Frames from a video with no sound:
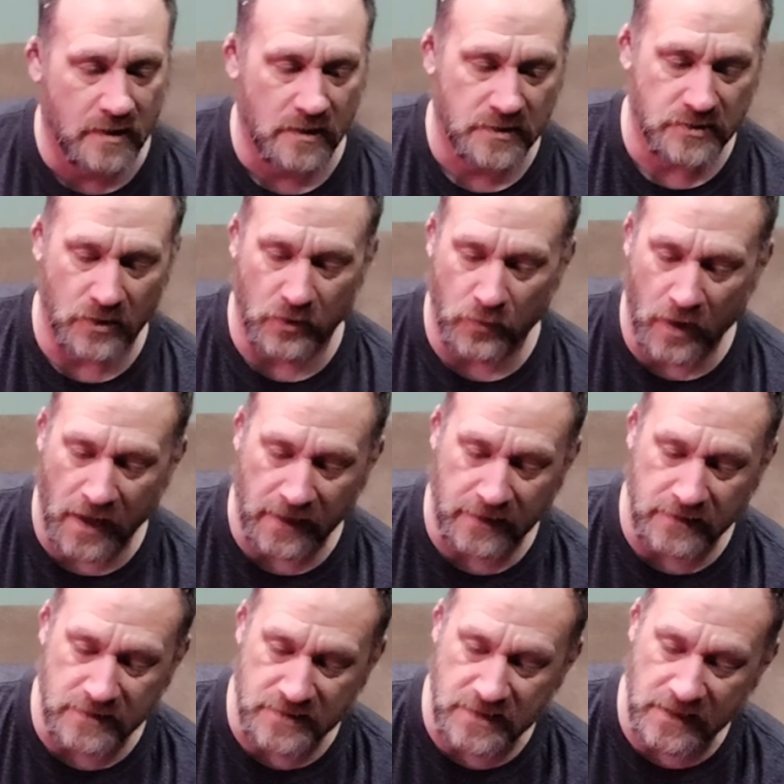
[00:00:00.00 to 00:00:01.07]
So I
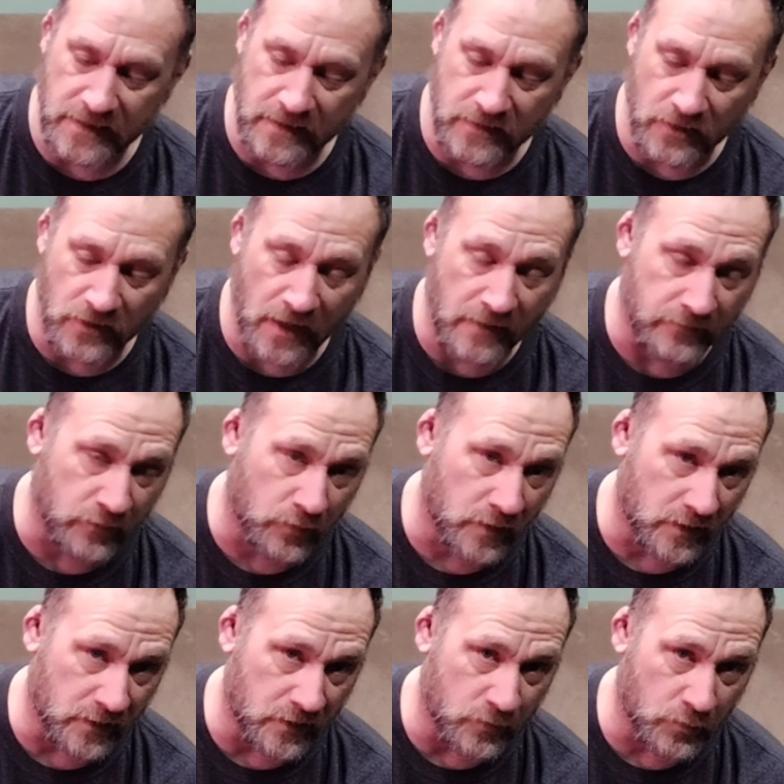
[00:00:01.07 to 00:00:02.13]
can see that they have a
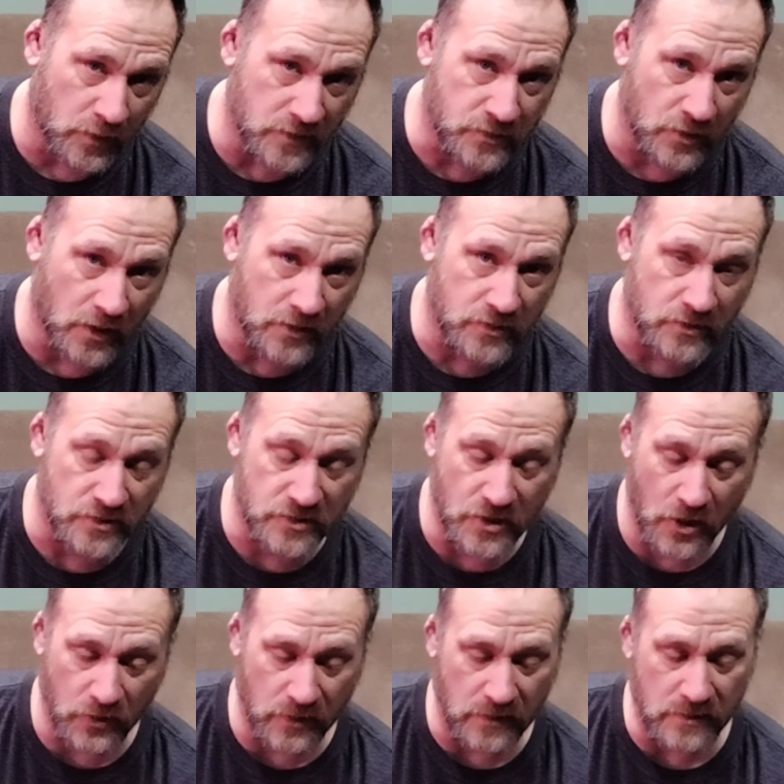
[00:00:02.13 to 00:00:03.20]
really good root structure
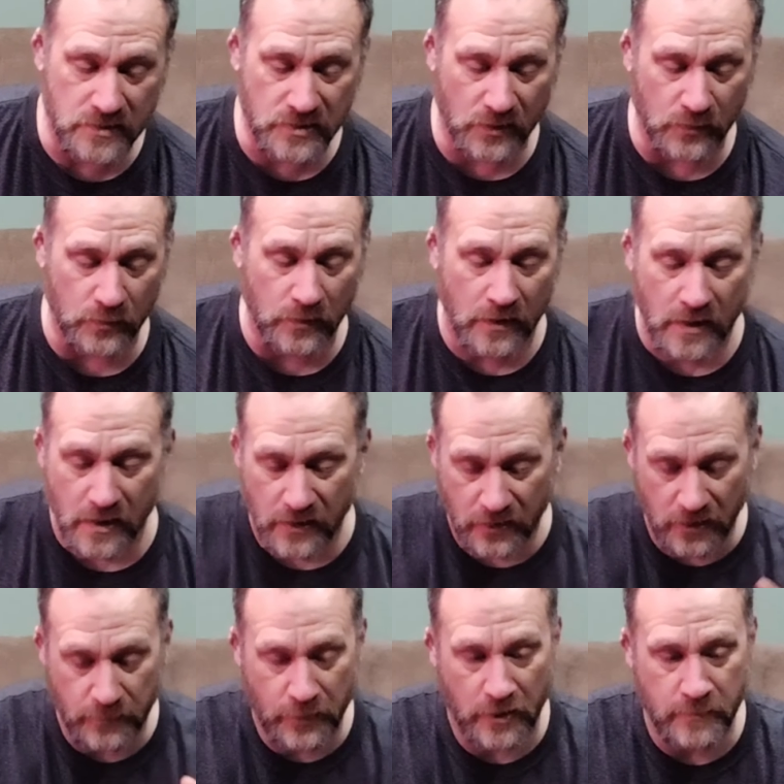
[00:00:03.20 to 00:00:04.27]
started. So I'm
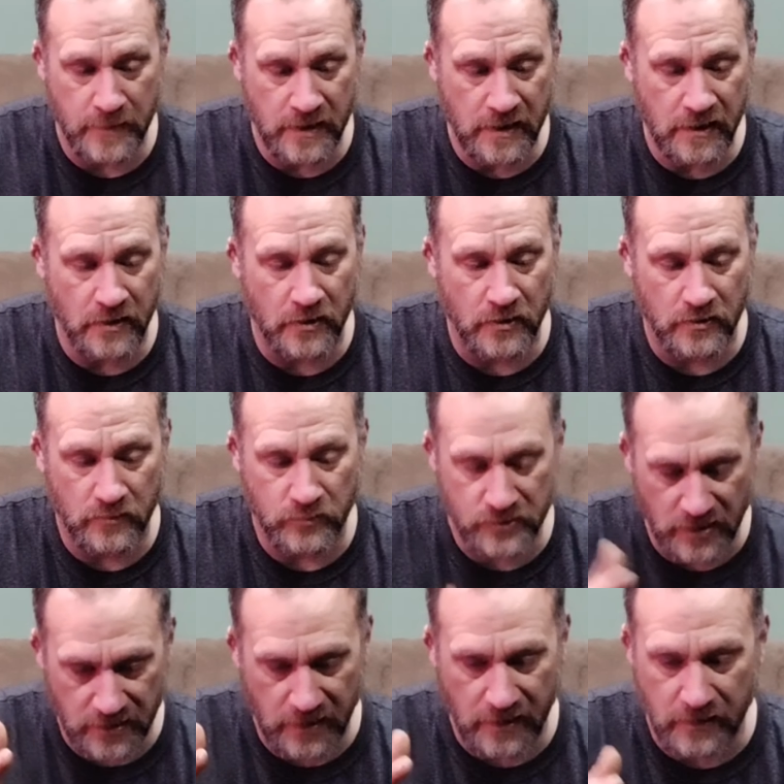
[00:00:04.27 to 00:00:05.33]
going to put them in here,
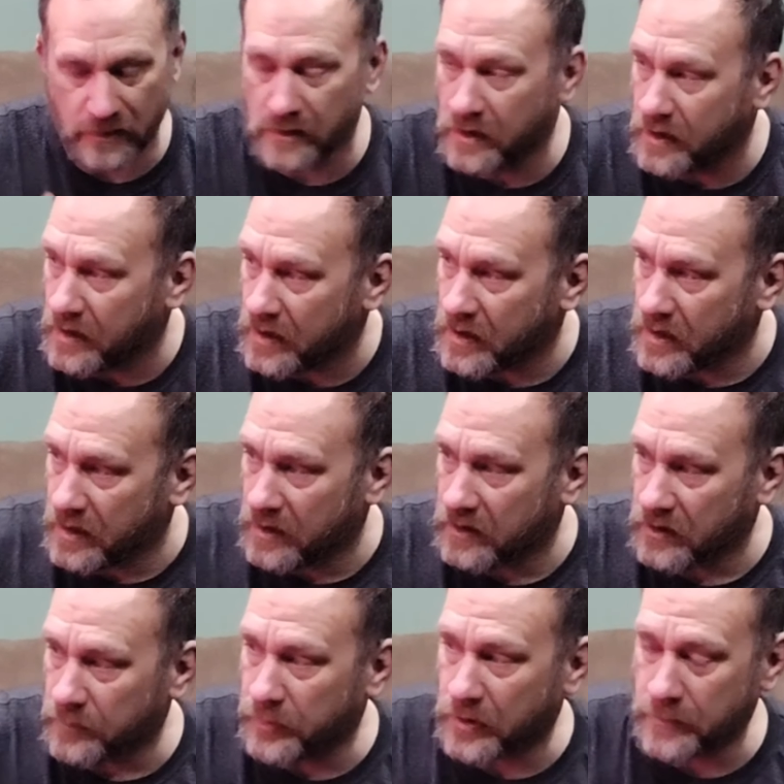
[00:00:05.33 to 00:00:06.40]
which I did.
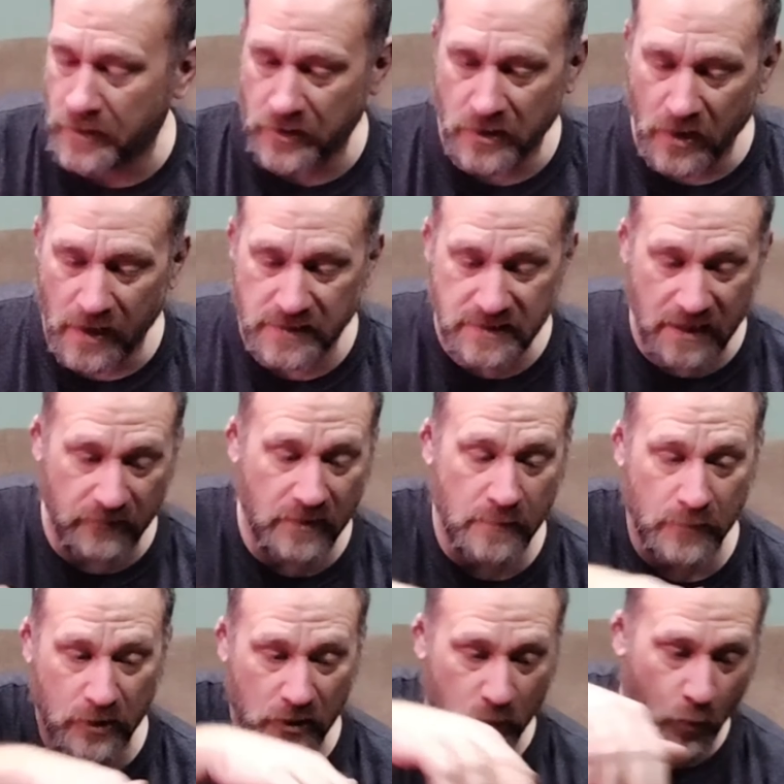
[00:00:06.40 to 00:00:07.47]
I'm going to put them under the lights, give
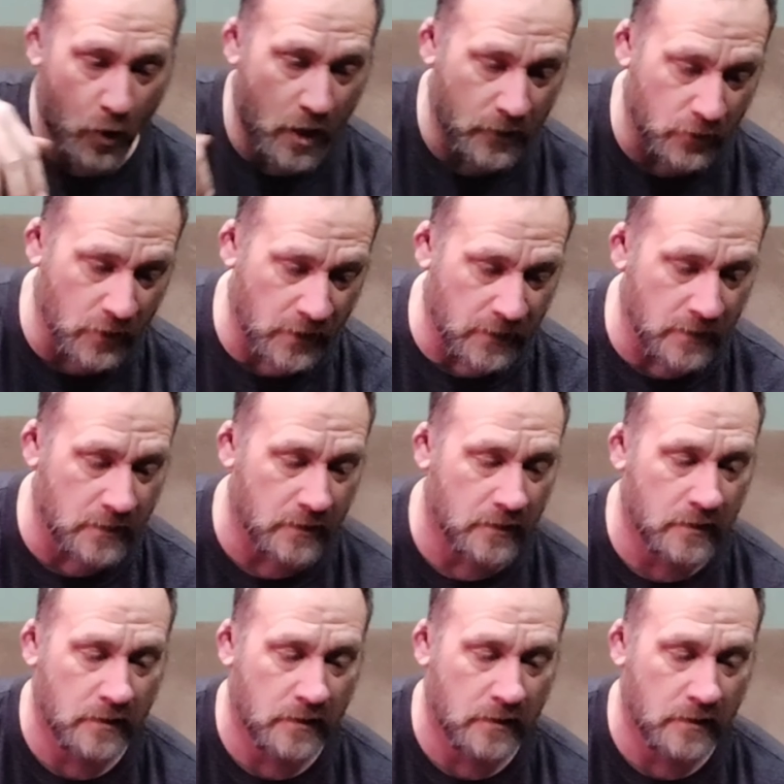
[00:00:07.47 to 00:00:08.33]
them a good watering.